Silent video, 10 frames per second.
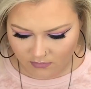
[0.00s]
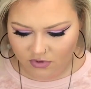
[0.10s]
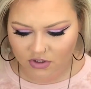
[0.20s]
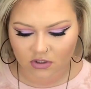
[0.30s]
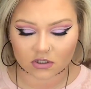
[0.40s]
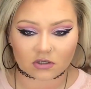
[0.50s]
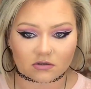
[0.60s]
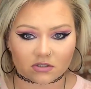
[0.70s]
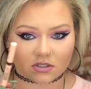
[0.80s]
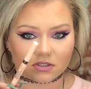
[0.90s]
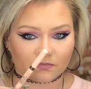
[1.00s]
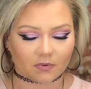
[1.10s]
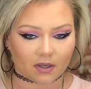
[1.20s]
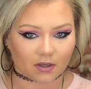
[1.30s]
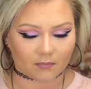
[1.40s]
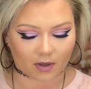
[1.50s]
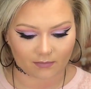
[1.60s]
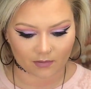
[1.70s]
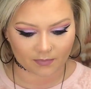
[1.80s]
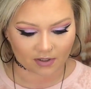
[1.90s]
I'm just going to use this
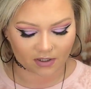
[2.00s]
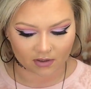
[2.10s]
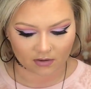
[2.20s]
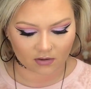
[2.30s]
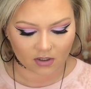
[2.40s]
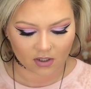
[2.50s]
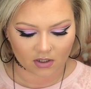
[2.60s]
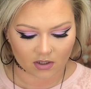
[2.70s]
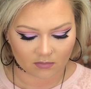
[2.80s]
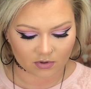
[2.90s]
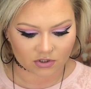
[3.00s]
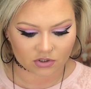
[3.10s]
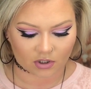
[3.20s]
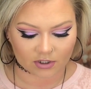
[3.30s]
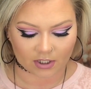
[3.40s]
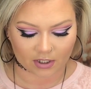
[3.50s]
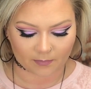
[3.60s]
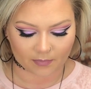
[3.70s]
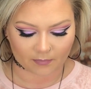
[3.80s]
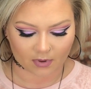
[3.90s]
eyebrow pen. And I'm going to darken
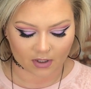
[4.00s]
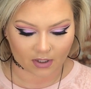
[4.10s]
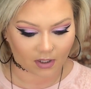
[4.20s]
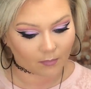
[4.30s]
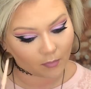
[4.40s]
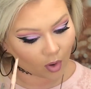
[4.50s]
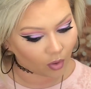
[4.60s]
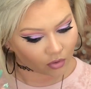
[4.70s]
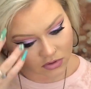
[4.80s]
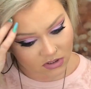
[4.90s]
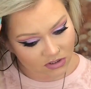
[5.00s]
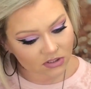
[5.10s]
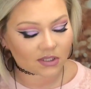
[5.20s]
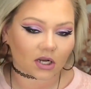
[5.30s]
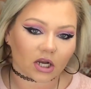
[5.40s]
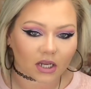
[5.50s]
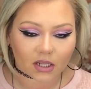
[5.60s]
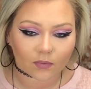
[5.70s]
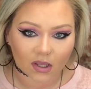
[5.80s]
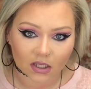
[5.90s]
up my mole since it's there
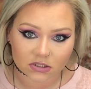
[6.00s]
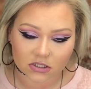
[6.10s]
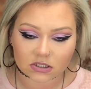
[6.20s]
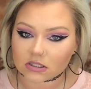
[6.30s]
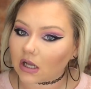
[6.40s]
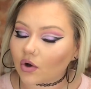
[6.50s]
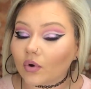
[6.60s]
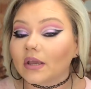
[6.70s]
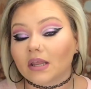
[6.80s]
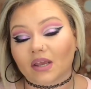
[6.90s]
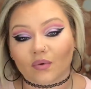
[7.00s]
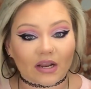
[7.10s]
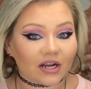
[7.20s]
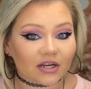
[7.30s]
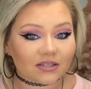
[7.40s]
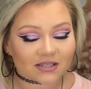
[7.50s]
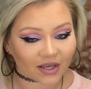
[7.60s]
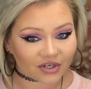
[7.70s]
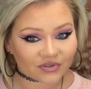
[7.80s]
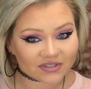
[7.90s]
anyways and it's not going anywhere. So,
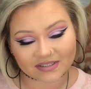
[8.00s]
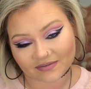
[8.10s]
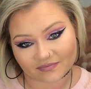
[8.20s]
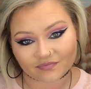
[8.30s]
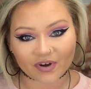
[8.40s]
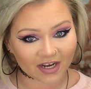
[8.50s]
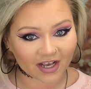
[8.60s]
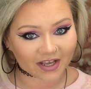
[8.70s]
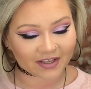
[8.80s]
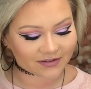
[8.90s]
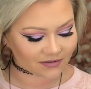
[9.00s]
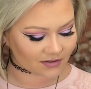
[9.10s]
why not?